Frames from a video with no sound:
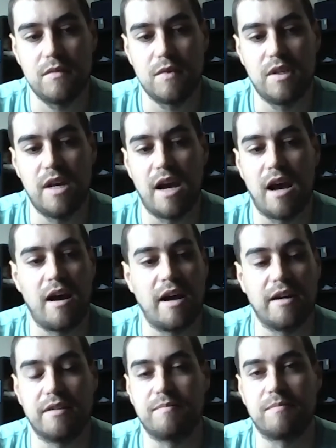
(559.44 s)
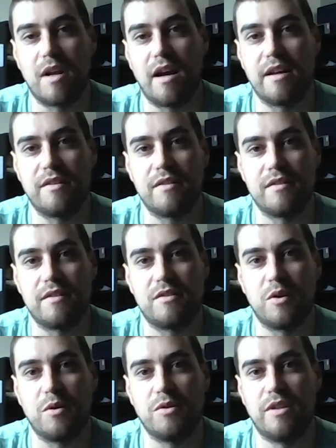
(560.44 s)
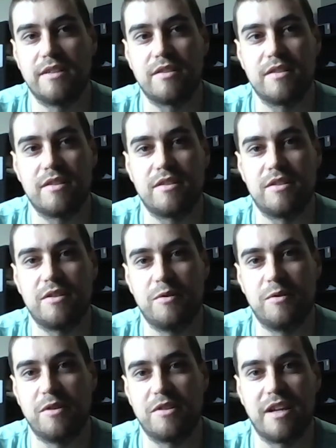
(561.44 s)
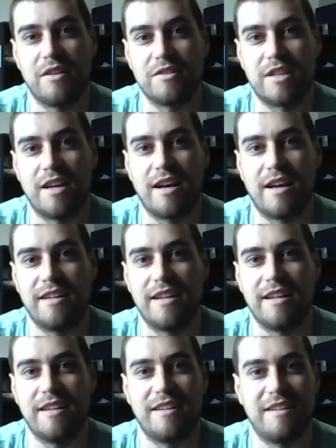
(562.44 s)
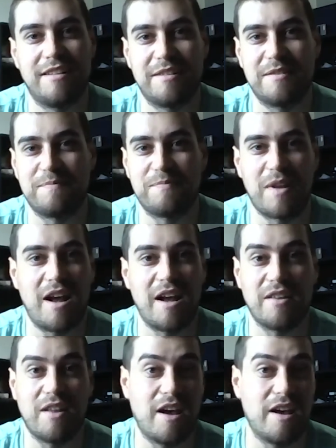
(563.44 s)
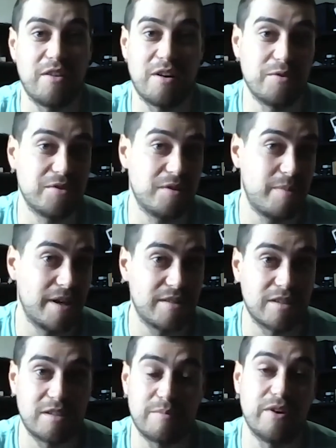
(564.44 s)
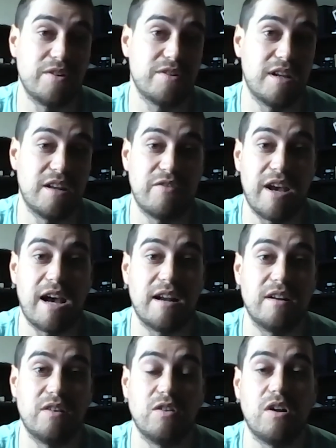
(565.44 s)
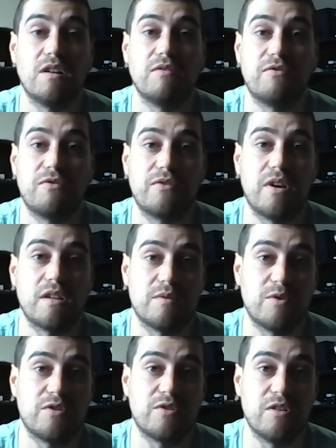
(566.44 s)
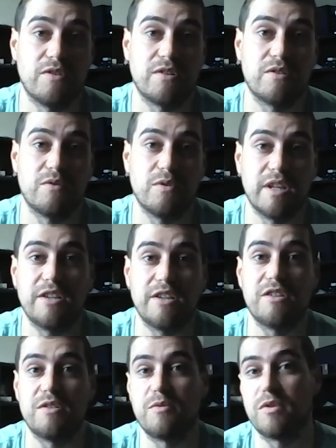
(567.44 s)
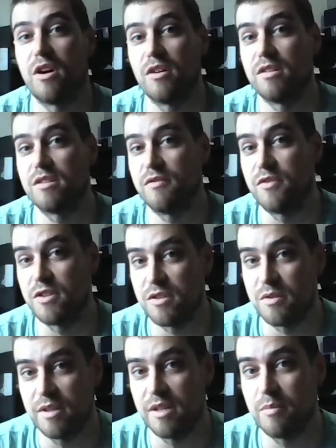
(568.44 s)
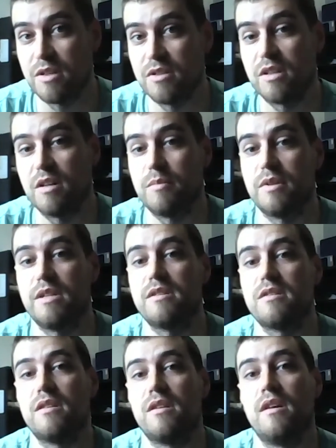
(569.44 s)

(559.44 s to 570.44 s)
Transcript: Yeah, I told this to the sales guy, and I thought it was the best experience that I've had in a lot of customer service relations, regardless of just 3D printer companies.